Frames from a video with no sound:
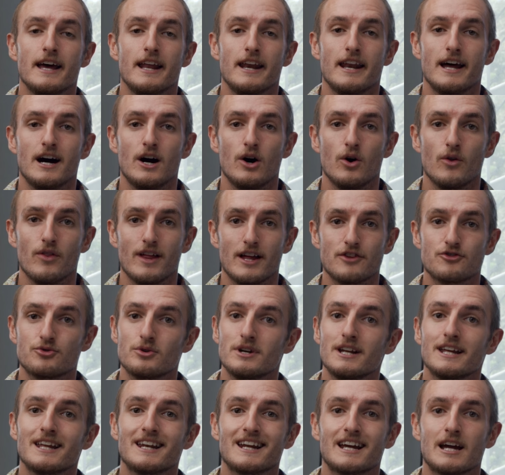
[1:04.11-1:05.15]
Now that's
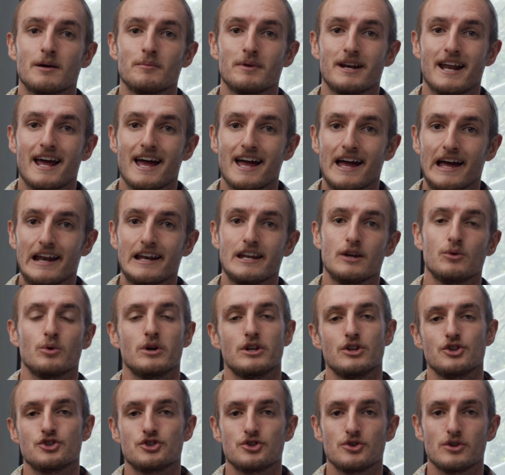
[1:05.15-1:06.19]
really going to come in handy when
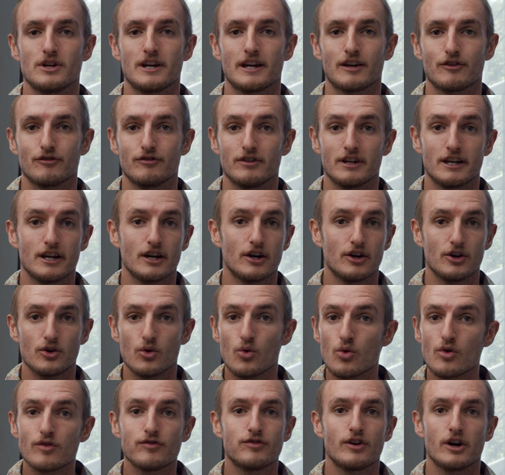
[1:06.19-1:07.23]
you're shooting video
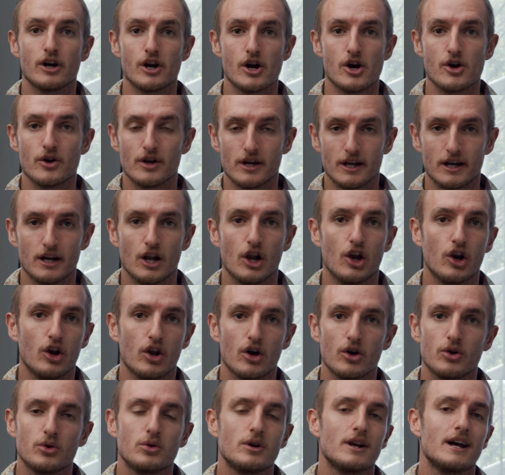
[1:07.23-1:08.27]
or photo in
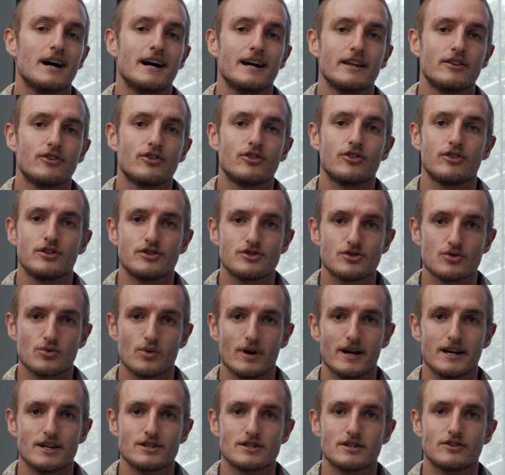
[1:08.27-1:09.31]
low light
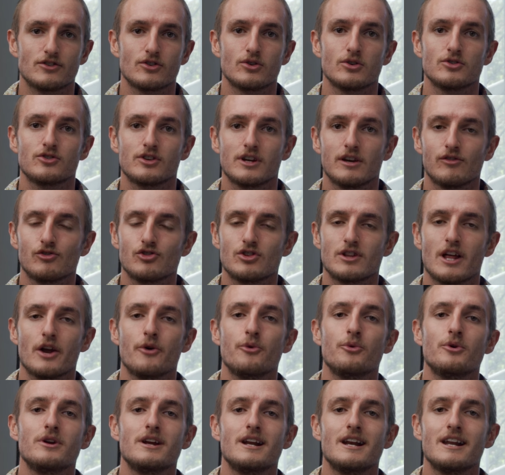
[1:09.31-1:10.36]
situations. It also gives you that
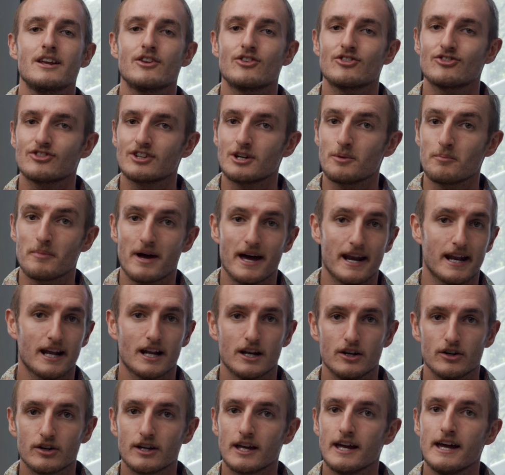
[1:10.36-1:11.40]
really cinematic
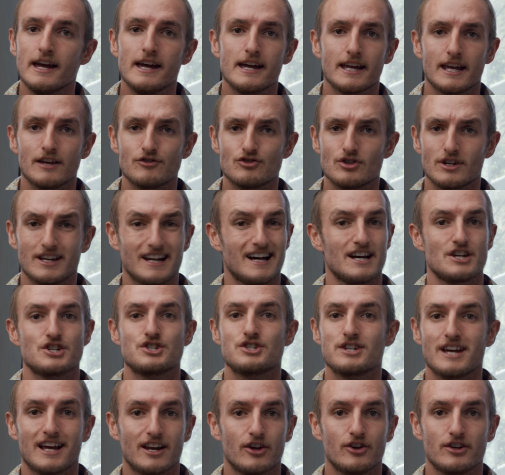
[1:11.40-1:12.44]
look, gives you a nice
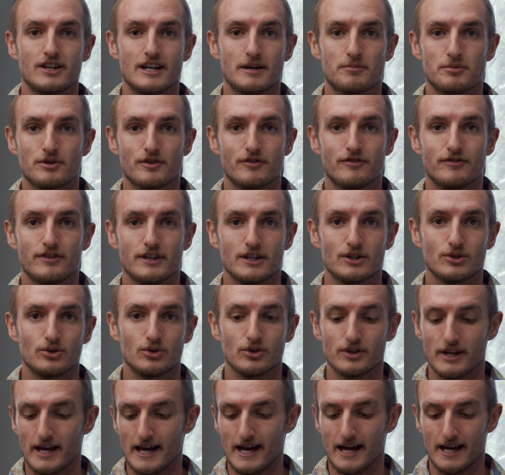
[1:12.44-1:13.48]
shallow depth of
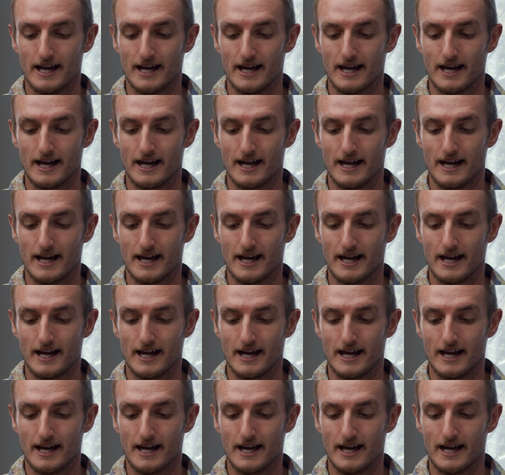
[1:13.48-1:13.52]
field,